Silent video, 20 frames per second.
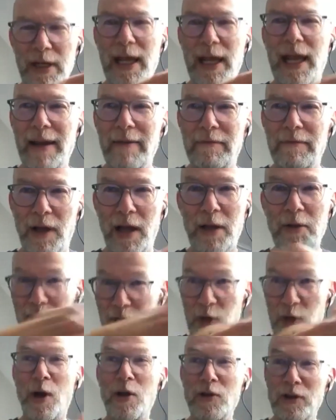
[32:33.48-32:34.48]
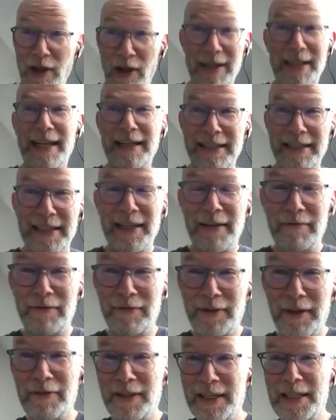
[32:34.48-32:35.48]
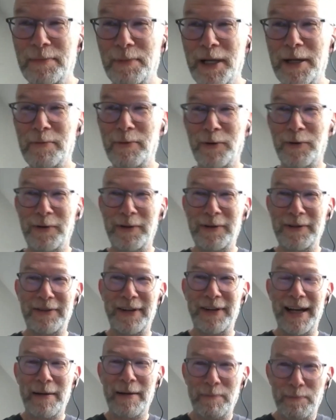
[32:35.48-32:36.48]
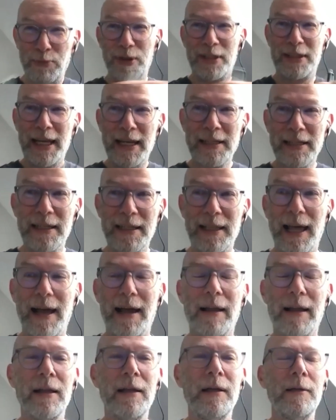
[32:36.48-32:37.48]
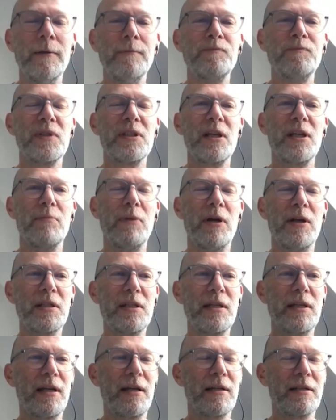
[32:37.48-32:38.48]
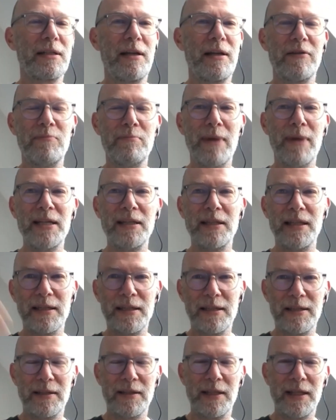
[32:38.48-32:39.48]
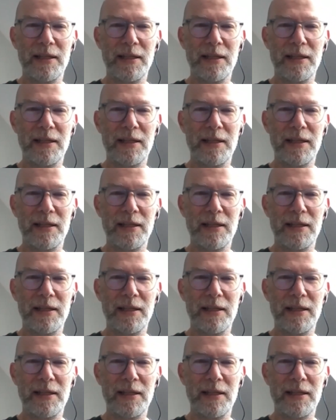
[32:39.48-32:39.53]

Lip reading: to own the identity of these people, right? And protecting that. So Mastercard's kind of made this